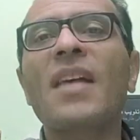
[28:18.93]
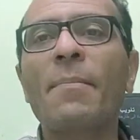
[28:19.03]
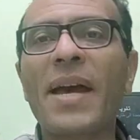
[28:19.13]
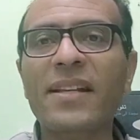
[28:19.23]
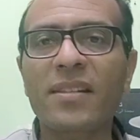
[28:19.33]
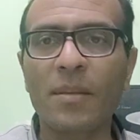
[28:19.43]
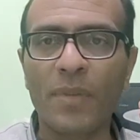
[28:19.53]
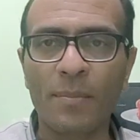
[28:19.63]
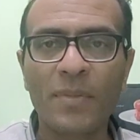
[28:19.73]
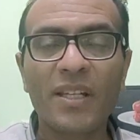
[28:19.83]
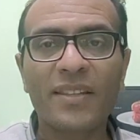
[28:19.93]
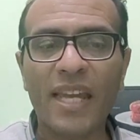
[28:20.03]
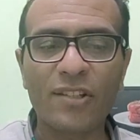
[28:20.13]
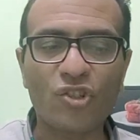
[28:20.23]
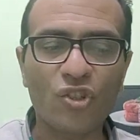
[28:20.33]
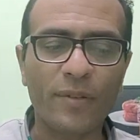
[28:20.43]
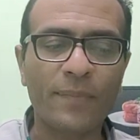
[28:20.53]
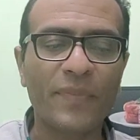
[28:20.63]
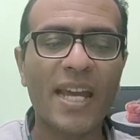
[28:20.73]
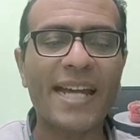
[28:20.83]
maximum tension
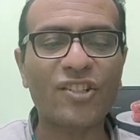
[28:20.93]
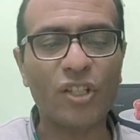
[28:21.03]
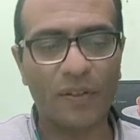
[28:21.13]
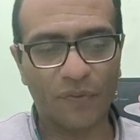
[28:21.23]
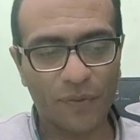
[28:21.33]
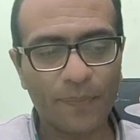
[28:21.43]
achieved.